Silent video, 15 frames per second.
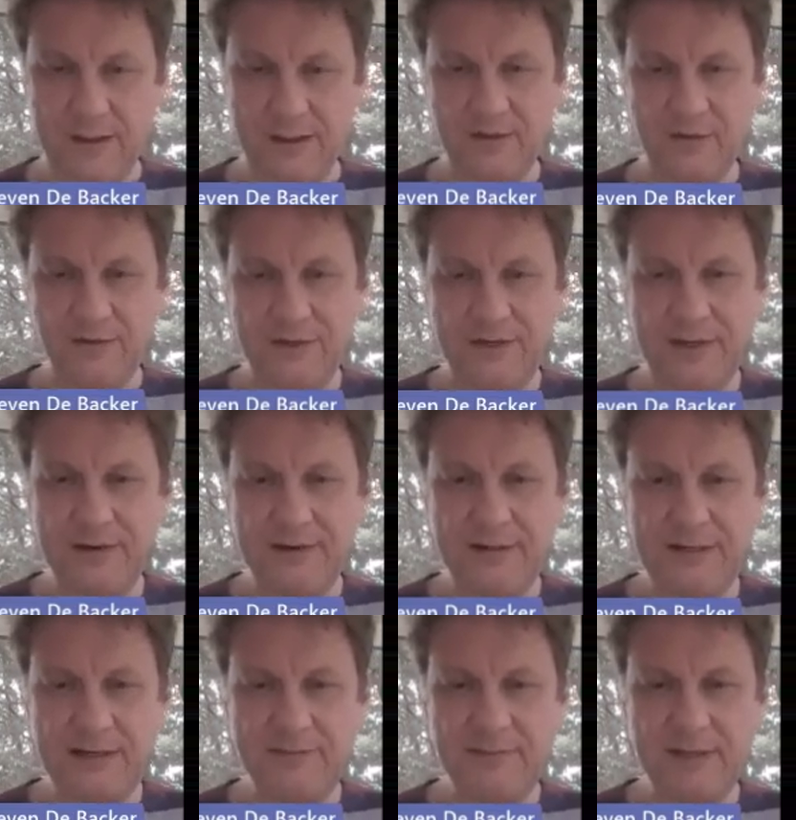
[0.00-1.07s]
So
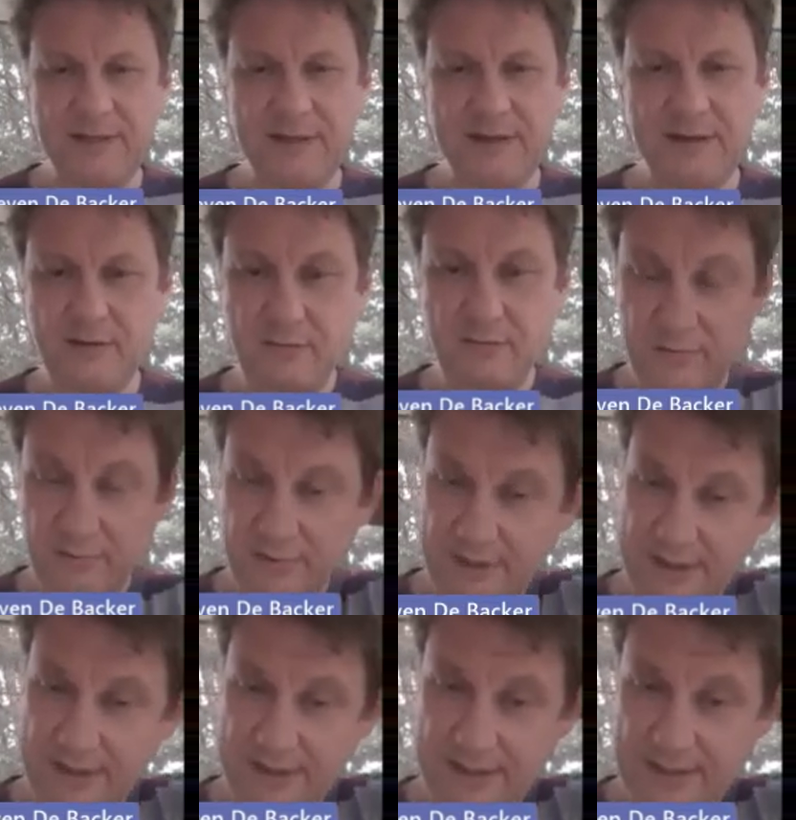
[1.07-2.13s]
here the limiting
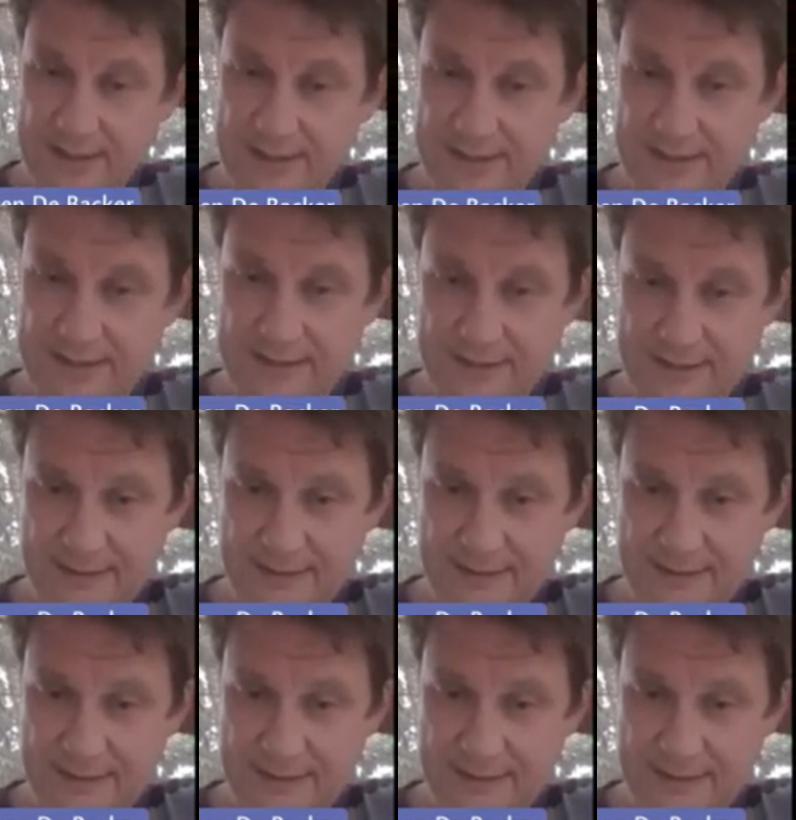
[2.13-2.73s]
number is